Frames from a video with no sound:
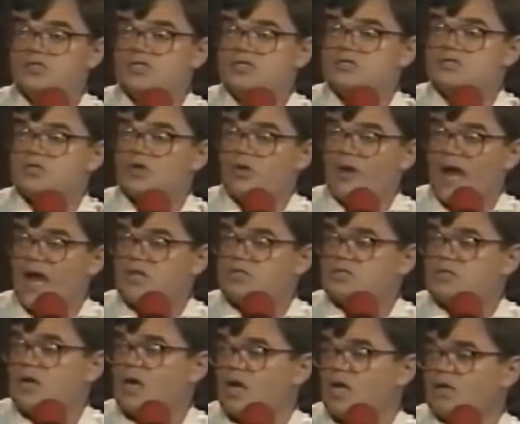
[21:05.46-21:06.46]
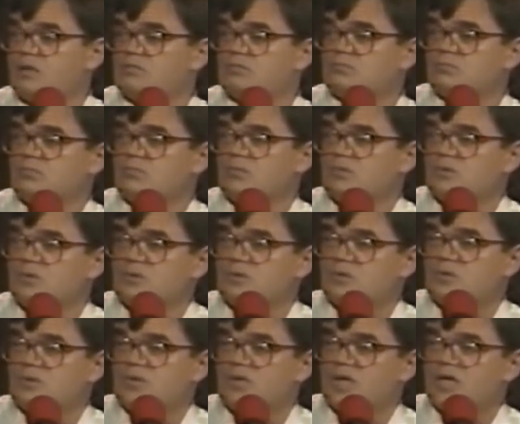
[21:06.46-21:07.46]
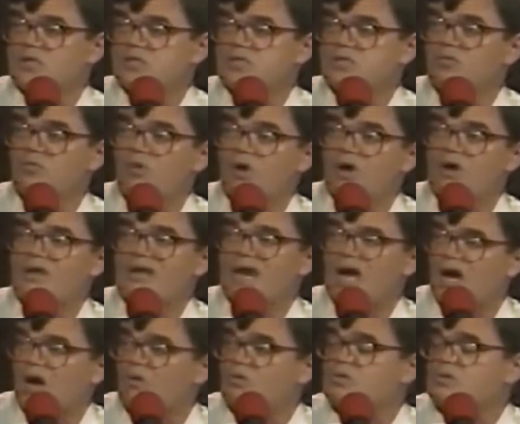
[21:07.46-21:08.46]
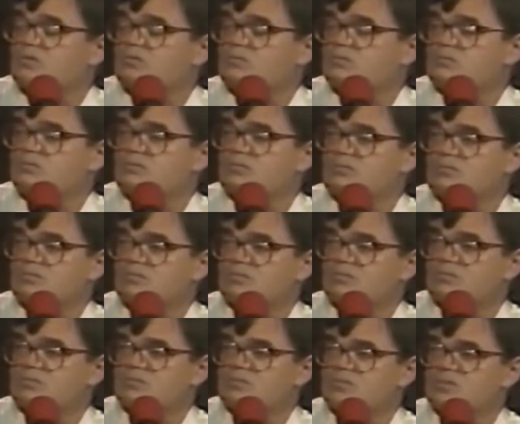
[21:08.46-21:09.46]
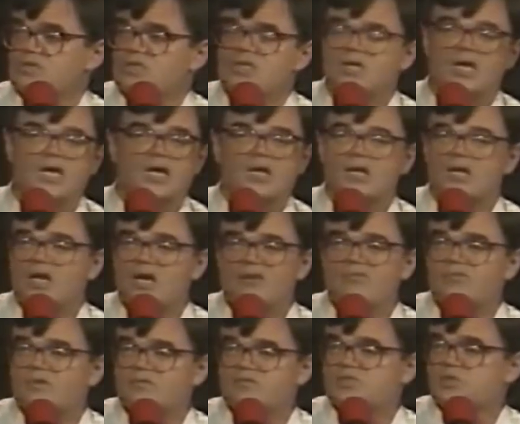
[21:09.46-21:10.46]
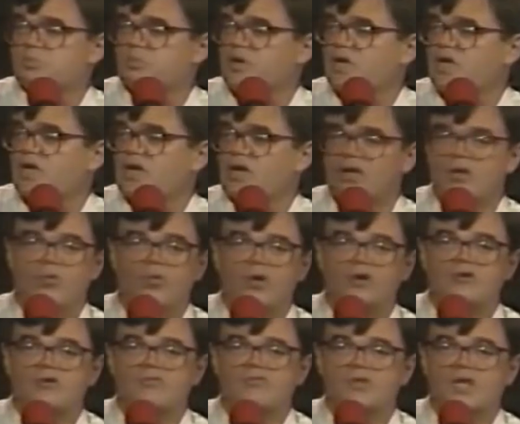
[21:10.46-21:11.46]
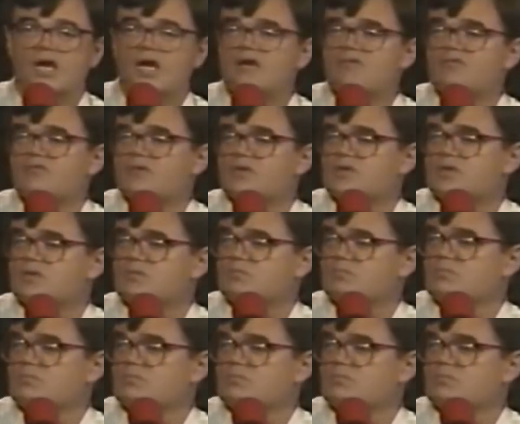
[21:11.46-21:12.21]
she scratched on it, and she wanted out. She'd had enough of spring and the wonder of life. And